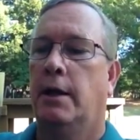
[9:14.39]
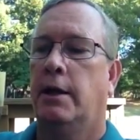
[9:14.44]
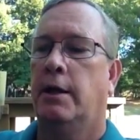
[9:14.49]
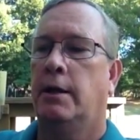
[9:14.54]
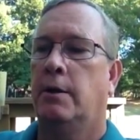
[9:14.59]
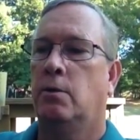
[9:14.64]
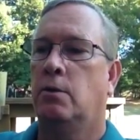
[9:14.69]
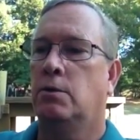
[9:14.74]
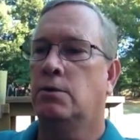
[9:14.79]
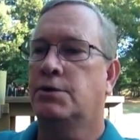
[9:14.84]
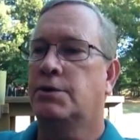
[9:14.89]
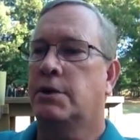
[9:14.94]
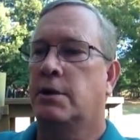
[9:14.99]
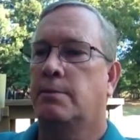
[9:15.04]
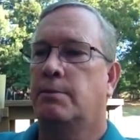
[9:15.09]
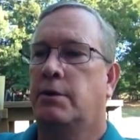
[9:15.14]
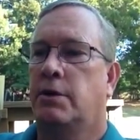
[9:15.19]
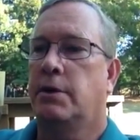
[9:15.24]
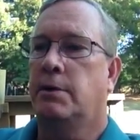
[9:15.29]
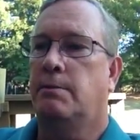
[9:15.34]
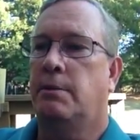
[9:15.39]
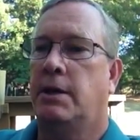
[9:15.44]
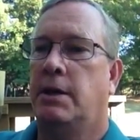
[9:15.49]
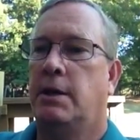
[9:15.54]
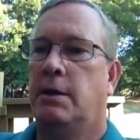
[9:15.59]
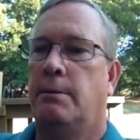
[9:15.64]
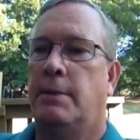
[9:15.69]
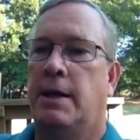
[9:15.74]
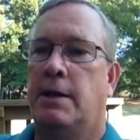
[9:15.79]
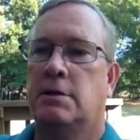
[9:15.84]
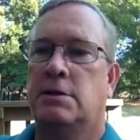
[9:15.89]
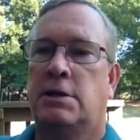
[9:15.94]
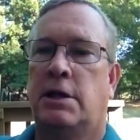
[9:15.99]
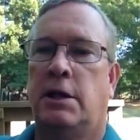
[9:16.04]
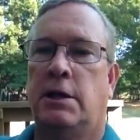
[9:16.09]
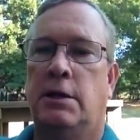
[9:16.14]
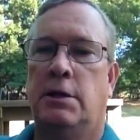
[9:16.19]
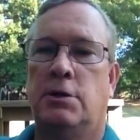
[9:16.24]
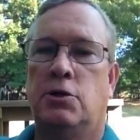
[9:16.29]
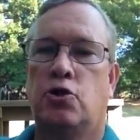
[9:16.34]
It will simply be about
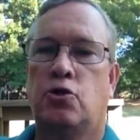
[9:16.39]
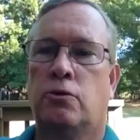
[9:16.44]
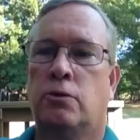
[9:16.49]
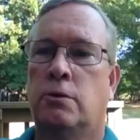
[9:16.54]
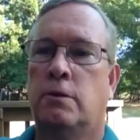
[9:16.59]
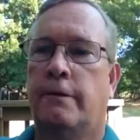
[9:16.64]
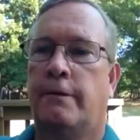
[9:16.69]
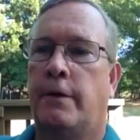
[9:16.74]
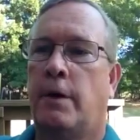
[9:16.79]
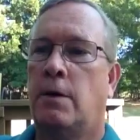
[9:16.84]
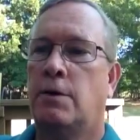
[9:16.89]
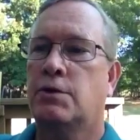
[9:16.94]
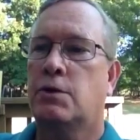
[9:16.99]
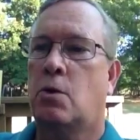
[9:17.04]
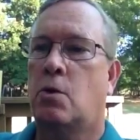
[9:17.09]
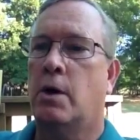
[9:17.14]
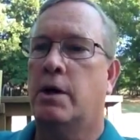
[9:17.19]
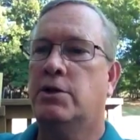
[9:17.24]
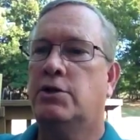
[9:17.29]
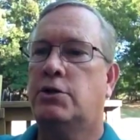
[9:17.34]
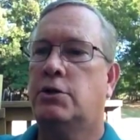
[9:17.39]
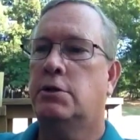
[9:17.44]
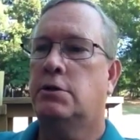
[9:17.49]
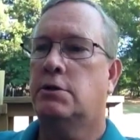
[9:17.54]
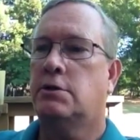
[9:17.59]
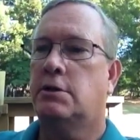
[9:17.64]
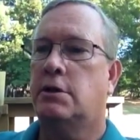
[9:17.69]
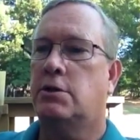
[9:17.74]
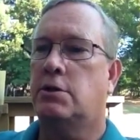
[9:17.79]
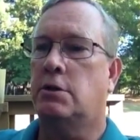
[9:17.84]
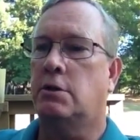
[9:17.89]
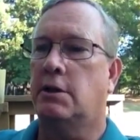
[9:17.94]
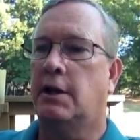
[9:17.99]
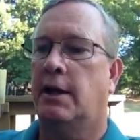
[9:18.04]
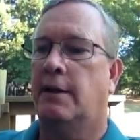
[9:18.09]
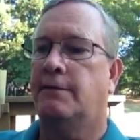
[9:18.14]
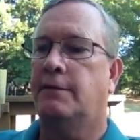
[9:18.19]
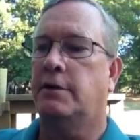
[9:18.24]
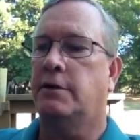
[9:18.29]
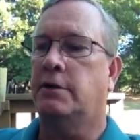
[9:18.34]
10 true-false questions that you'll
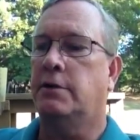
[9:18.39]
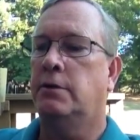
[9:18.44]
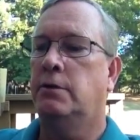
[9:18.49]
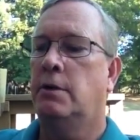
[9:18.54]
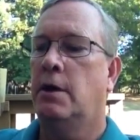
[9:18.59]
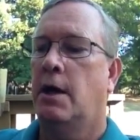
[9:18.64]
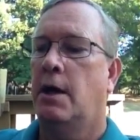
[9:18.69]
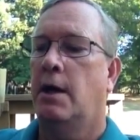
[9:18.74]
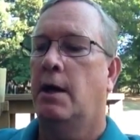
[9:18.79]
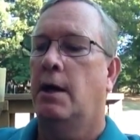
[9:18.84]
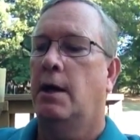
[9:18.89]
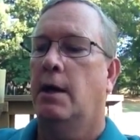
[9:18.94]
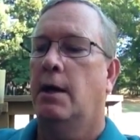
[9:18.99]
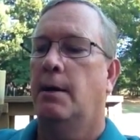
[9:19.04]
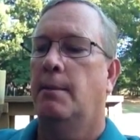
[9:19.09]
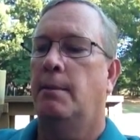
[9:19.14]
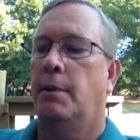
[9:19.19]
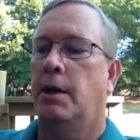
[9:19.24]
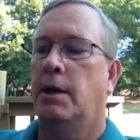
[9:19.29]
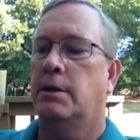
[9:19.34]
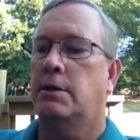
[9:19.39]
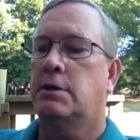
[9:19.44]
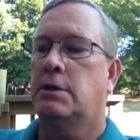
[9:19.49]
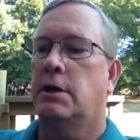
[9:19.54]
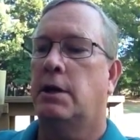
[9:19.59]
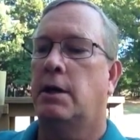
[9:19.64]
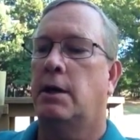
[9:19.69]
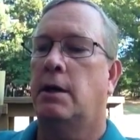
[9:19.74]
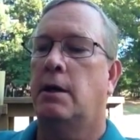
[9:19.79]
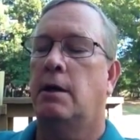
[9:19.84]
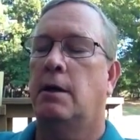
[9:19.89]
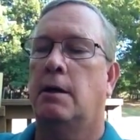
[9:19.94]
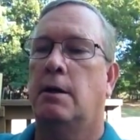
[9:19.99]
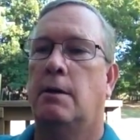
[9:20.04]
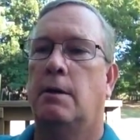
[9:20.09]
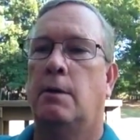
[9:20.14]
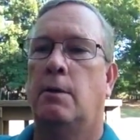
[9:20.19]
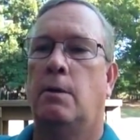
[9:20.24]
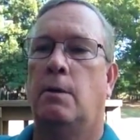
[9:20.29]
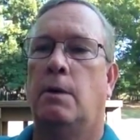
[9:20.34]
have to do. But
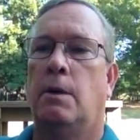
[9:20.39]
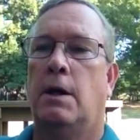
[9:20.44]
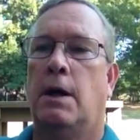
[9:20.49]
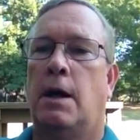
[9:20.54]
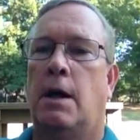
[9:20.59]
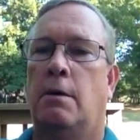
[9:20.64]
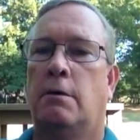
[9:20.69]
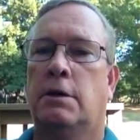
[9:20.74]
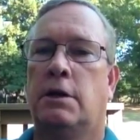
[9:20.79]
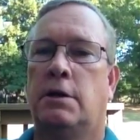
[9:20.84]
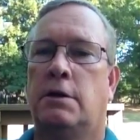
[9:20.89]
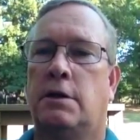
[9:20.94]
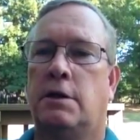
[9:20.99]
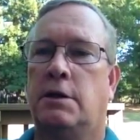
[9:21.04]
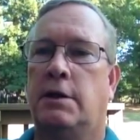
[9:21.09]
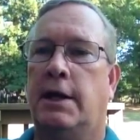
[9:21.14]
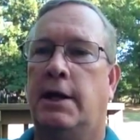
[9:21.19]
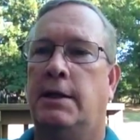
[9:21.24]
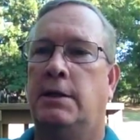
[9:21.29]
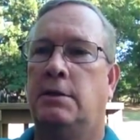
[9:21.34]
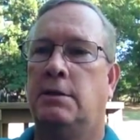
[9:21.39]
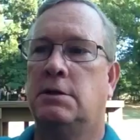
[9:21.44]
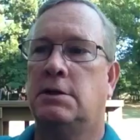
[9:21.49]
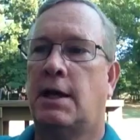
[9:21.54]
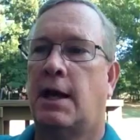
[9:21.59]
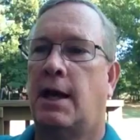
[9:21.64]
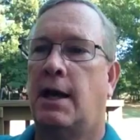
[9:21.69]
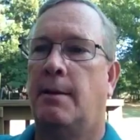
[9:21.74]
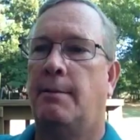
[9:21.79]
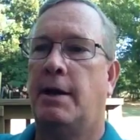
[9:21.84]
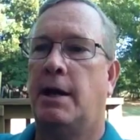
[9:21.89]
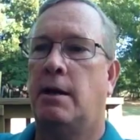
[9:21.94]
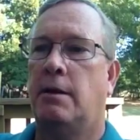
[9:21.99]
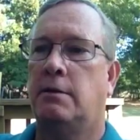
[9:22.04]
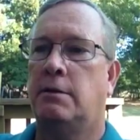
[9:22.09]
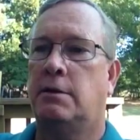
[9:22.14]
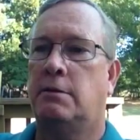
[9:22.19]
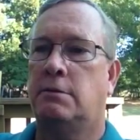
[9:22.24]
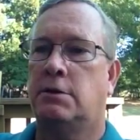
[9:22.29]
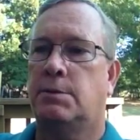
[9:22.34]
I'll get the date and time out
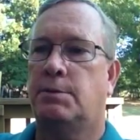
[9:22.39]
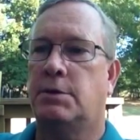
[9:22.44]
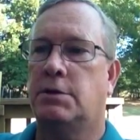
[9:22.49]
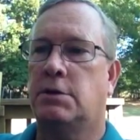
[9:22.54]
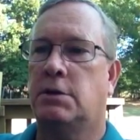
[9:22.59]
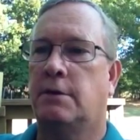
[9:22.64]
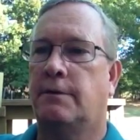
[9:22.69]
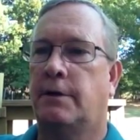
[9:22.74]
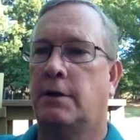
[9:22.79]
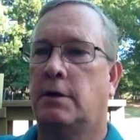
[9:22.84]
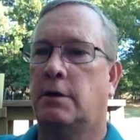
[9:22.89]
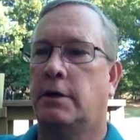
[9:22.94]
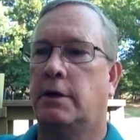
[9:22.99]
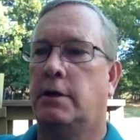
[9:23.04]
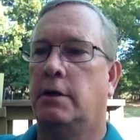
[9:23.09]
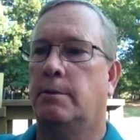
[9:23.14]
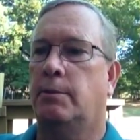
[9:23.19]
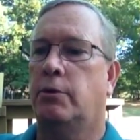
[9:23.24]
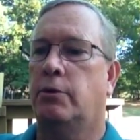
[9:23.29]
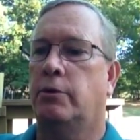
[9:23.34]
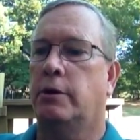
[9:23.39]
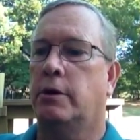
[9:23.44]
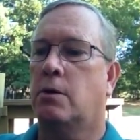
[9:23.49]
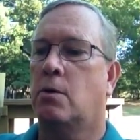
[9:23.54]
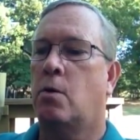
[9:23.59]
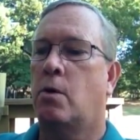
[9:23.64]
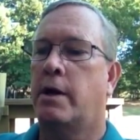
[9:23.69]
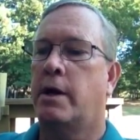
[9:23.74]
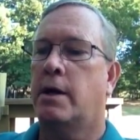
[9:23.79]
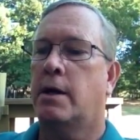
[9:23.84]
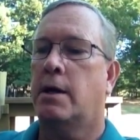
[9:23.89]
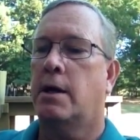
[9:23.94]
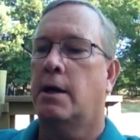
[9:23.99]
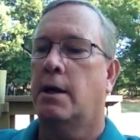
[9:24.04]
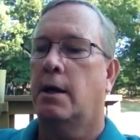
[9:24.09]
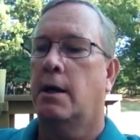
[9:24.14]
specifically here pretty quick.